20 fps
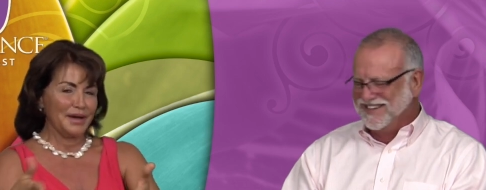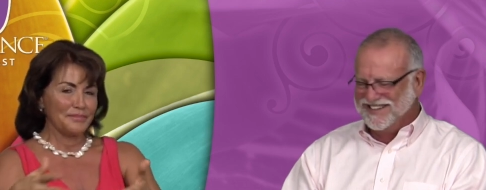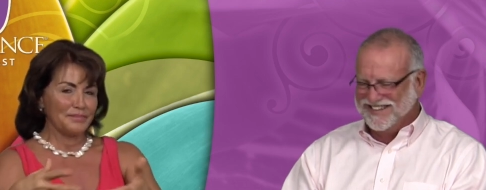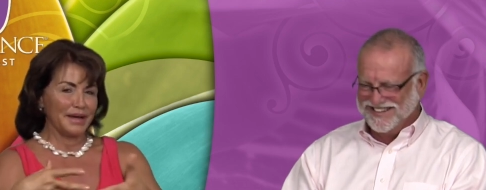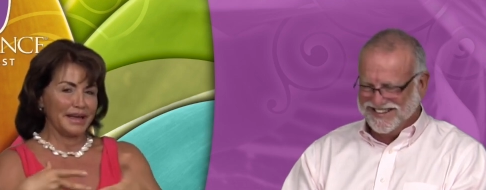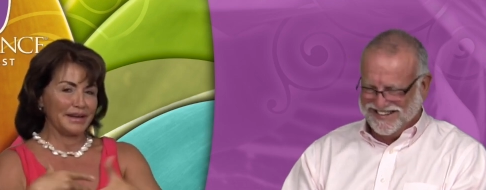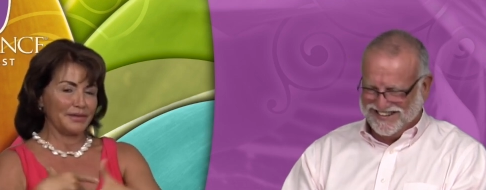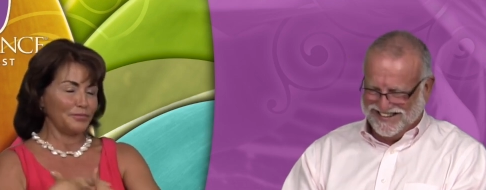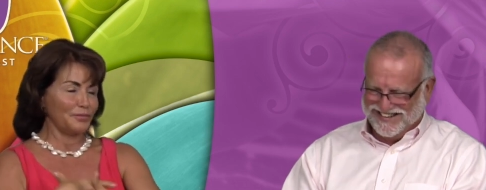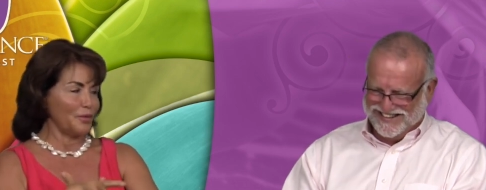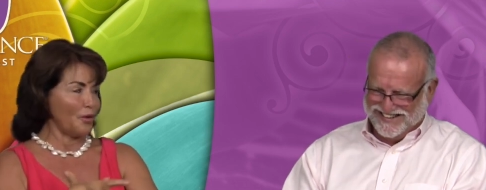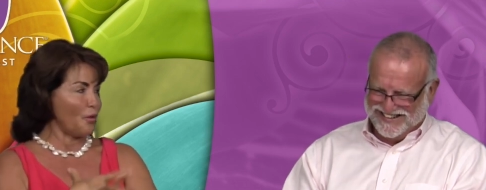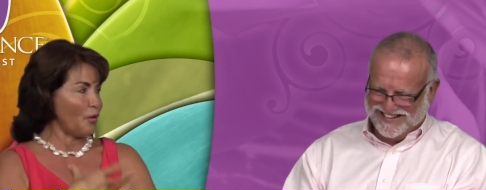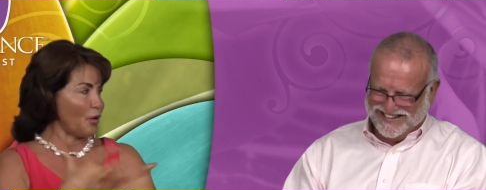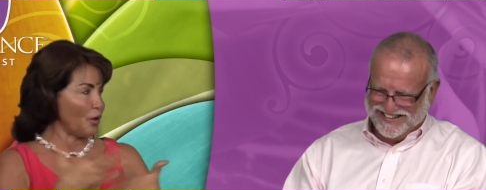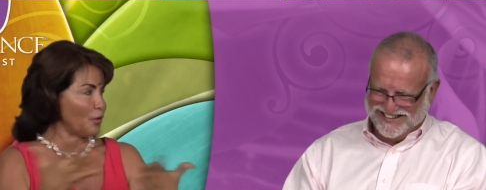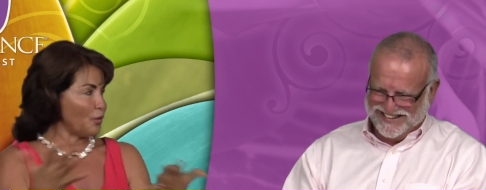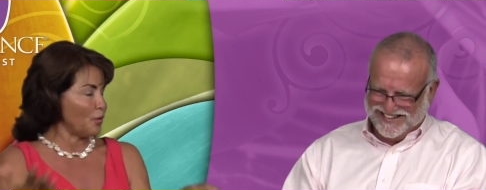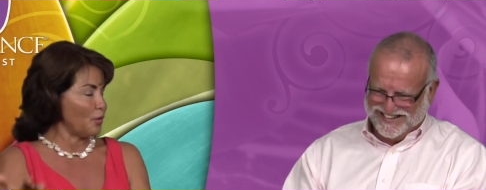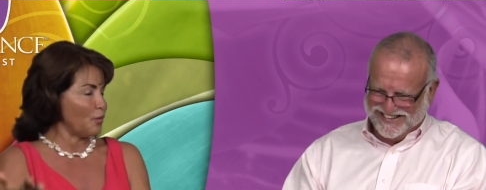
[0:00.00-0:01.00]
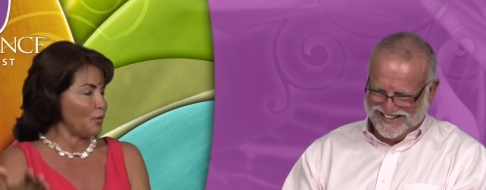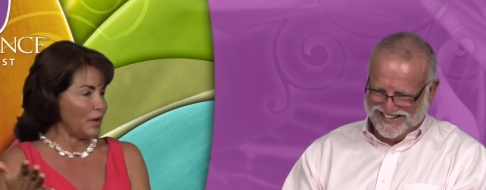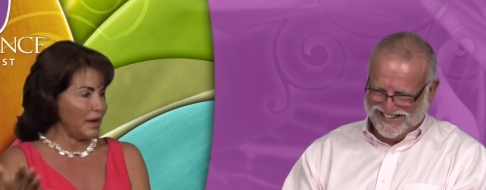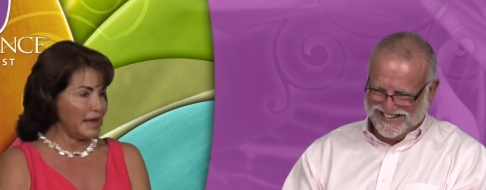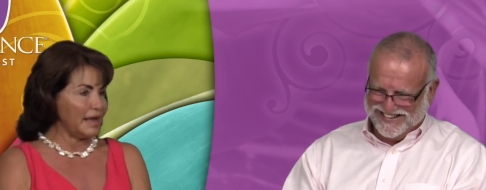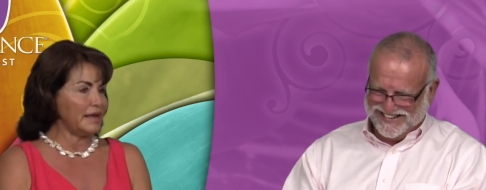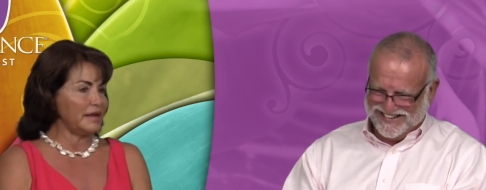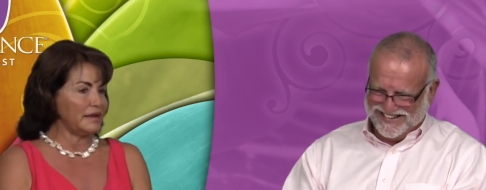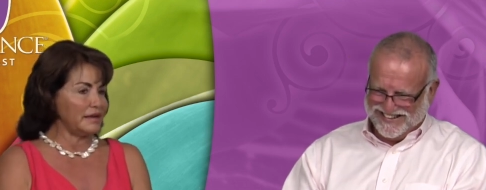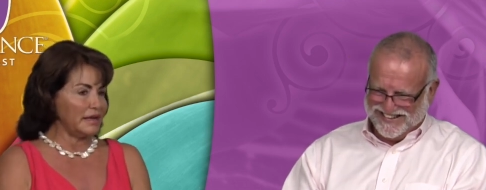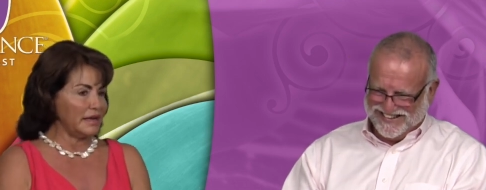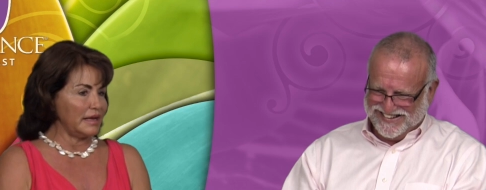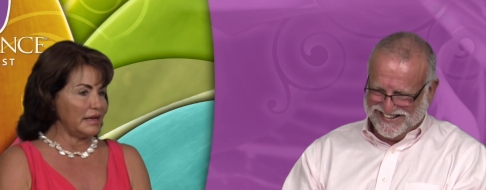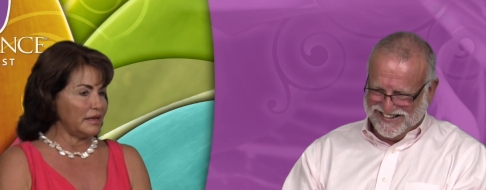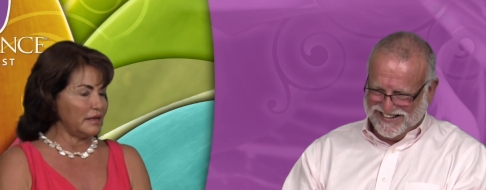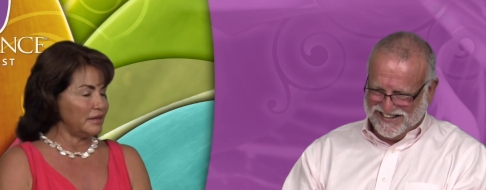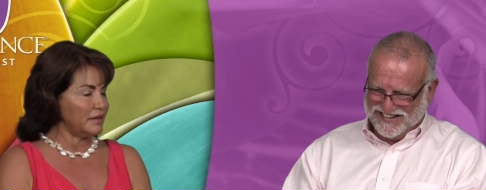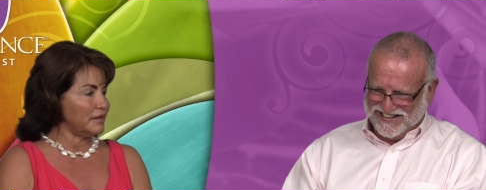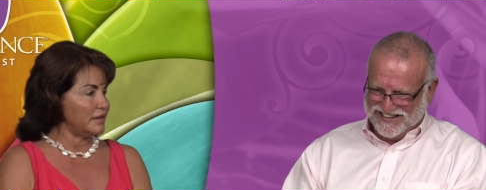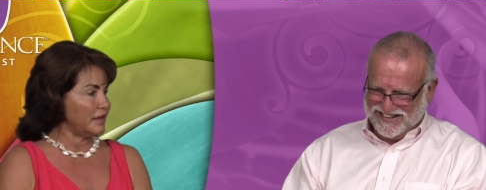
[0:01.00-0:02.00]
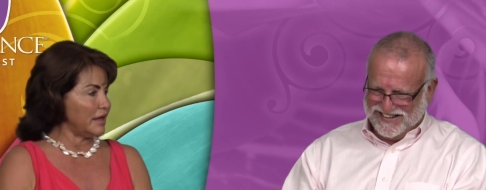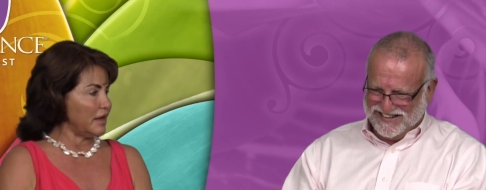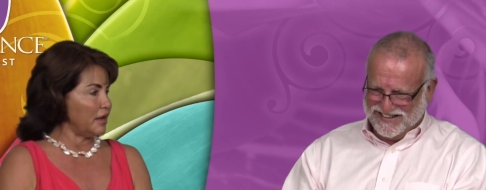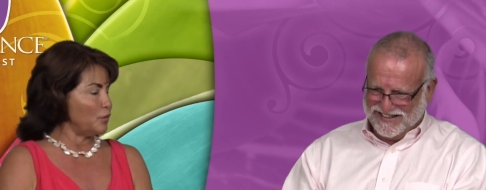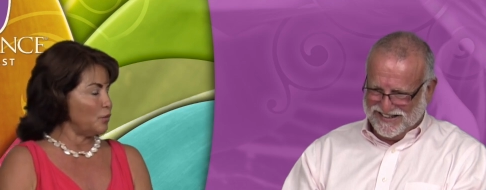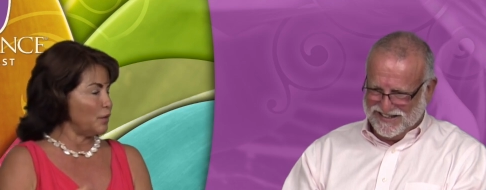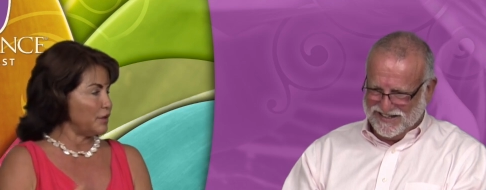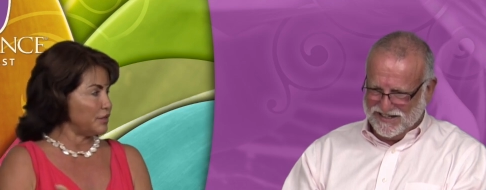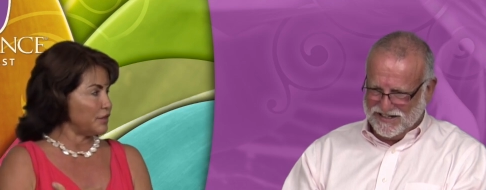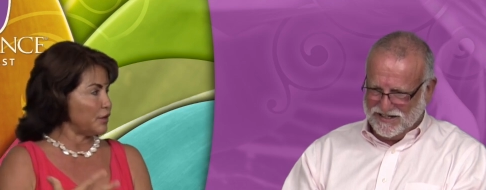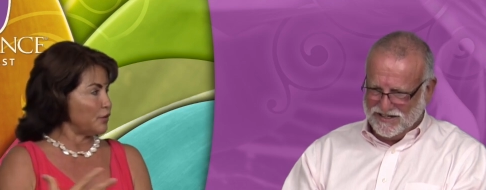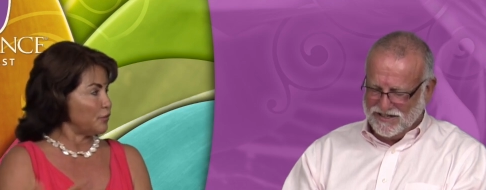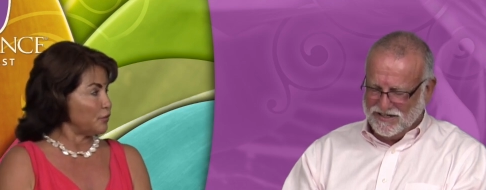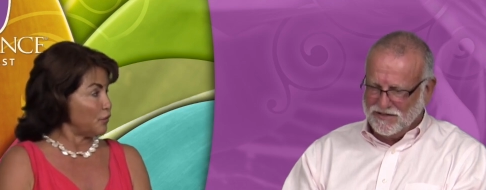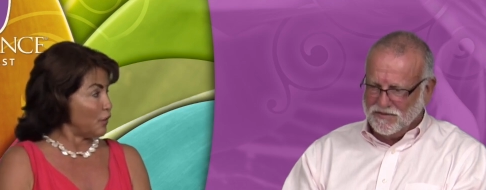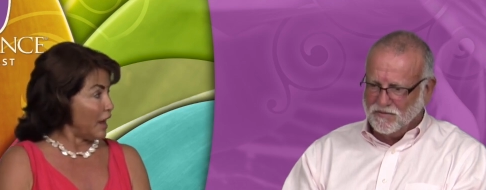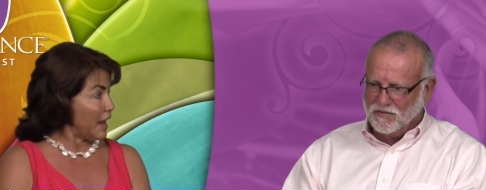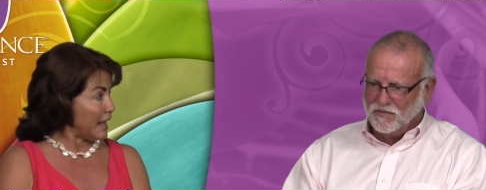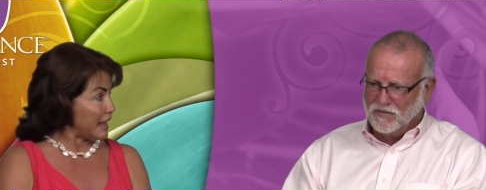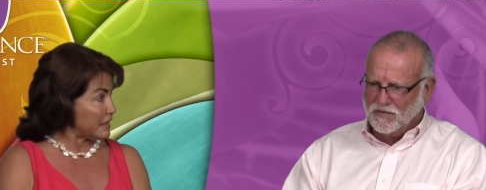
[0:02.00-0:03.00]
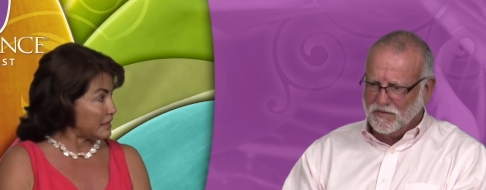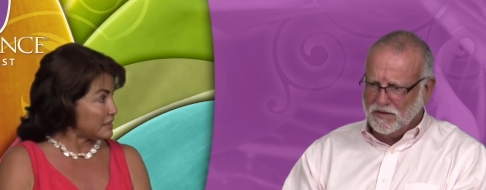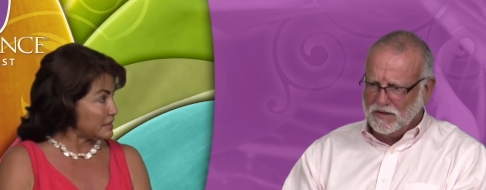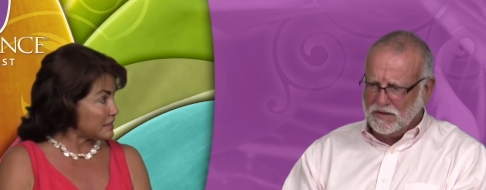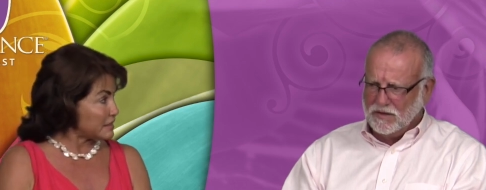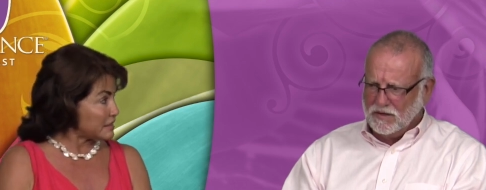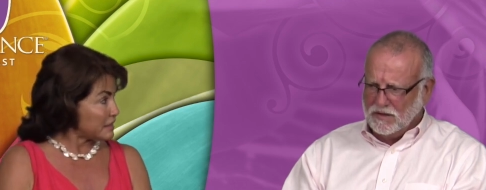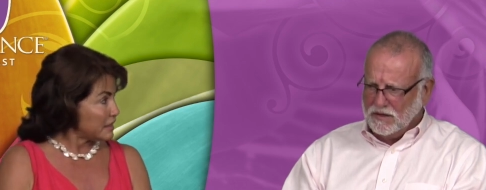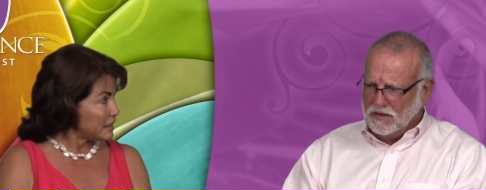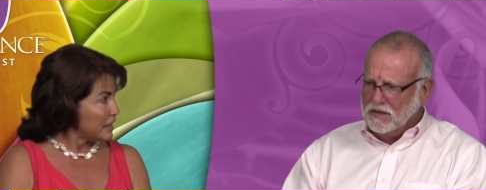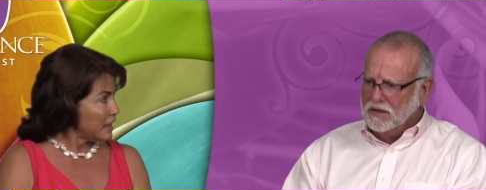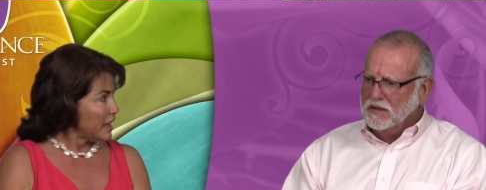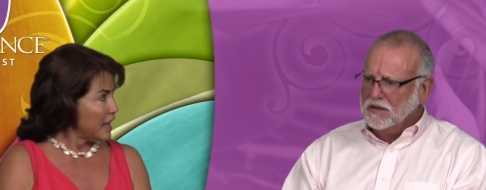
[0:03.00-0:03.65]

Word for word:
Speaker 1: but or with their friends,